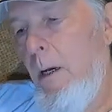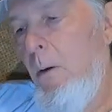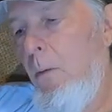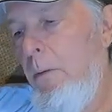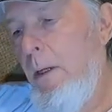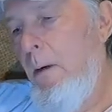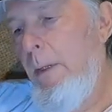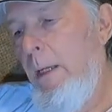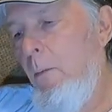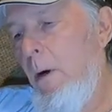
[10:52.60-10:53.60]
know,
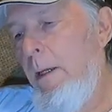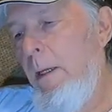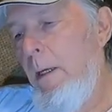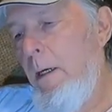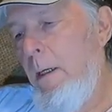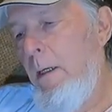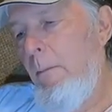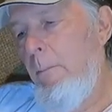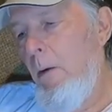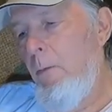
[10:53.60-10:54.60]
he wasn't a
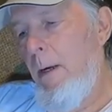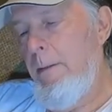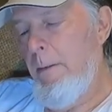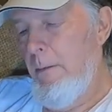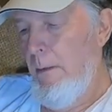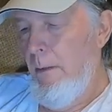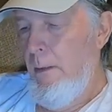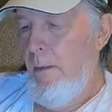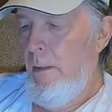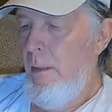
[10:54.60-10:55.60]
boat racer.
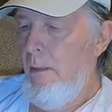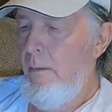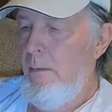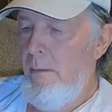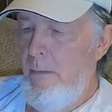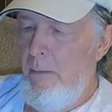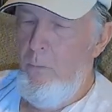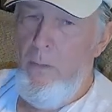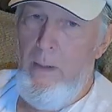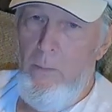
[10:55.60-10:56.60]

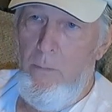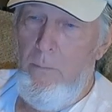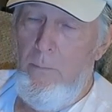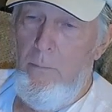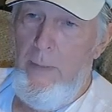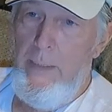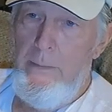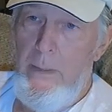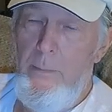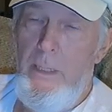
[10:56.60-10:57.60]
Where me
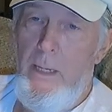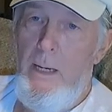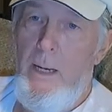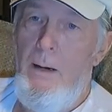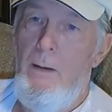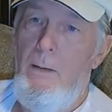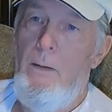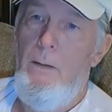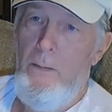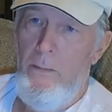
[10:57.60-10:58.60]
and Jimmy got our
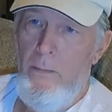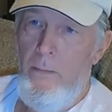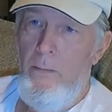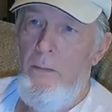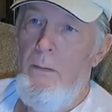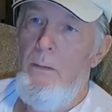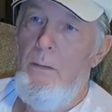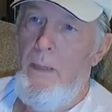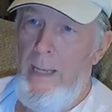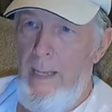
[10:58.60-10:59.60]

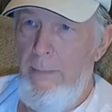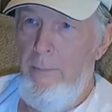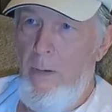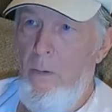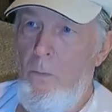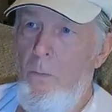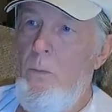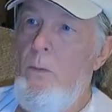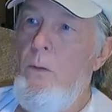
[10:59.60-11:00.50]
hydro,